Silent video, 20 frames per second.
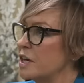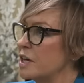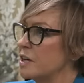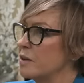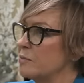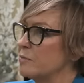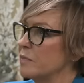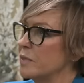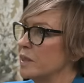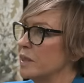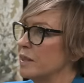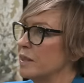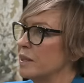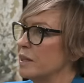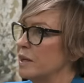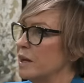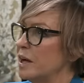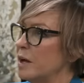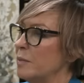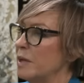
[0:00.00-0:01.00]
that,
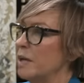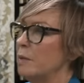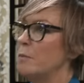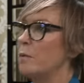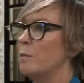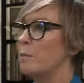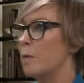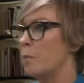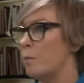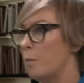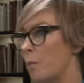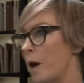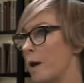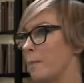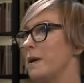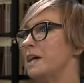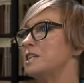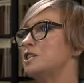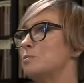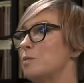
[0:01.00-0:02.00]
I mean,
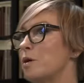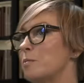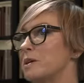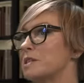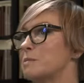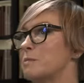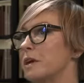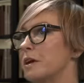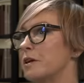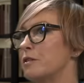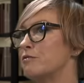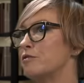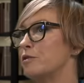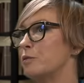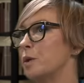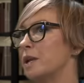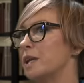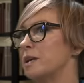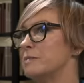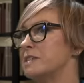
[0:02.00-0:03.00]
imagine what must be going through
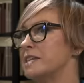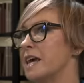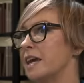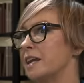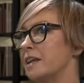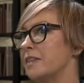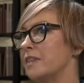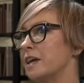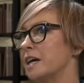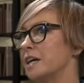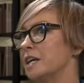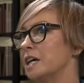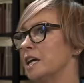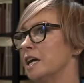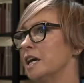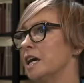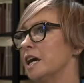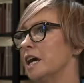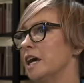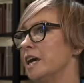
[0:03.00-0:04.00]
William's head in that
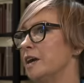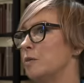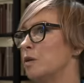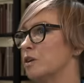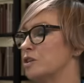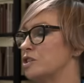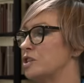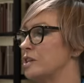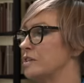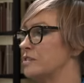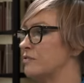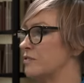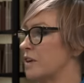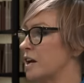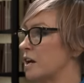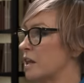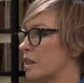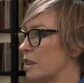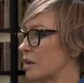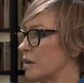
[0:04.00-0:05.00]
he watched his
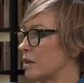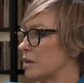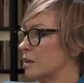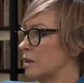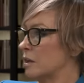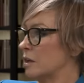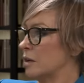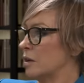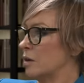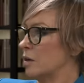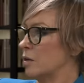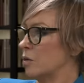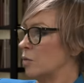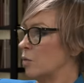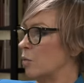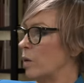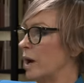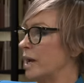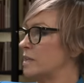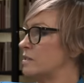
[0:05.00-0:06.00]
father
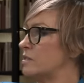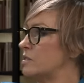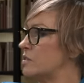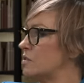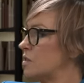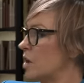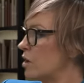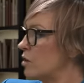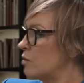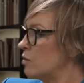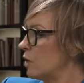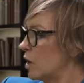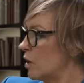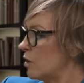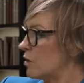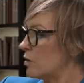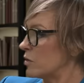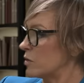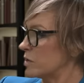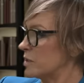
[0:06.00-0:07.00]
wait so
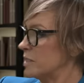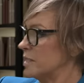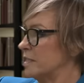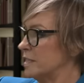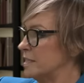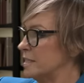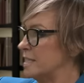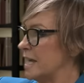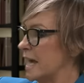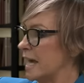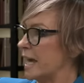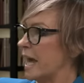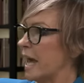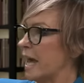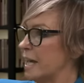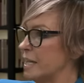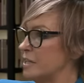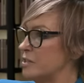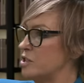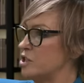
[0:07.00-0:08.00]
long,
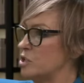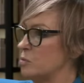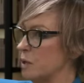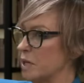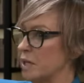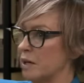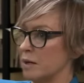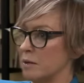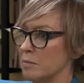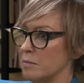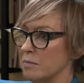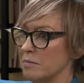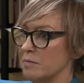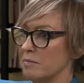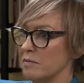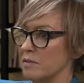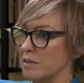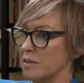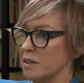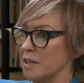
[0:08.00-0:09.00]
decades, to become
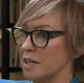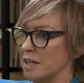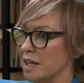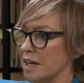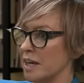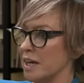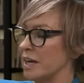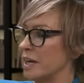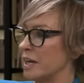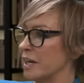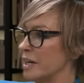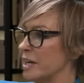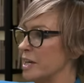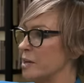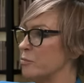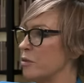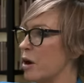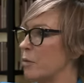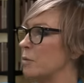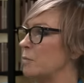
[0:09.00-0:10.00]
the king.
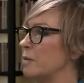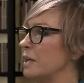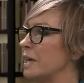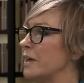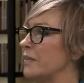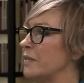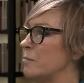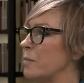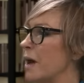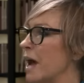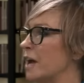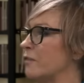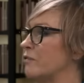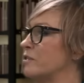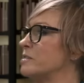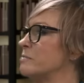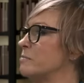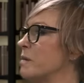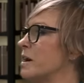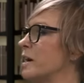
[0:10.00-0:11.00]
He probably in the back of
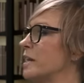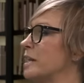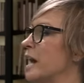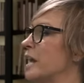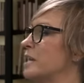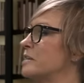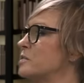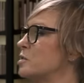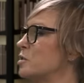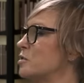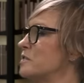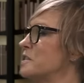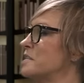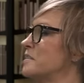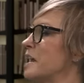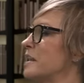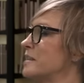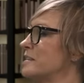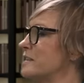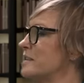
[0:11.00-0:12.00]
his mind had a sort of a
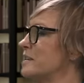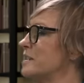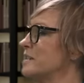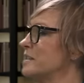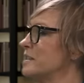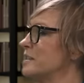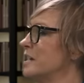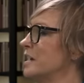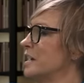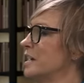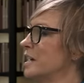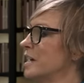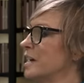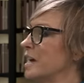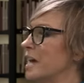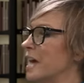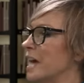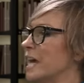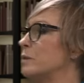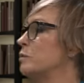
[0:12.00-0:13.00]
sense that
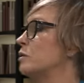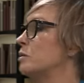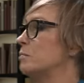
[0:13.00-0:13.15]
he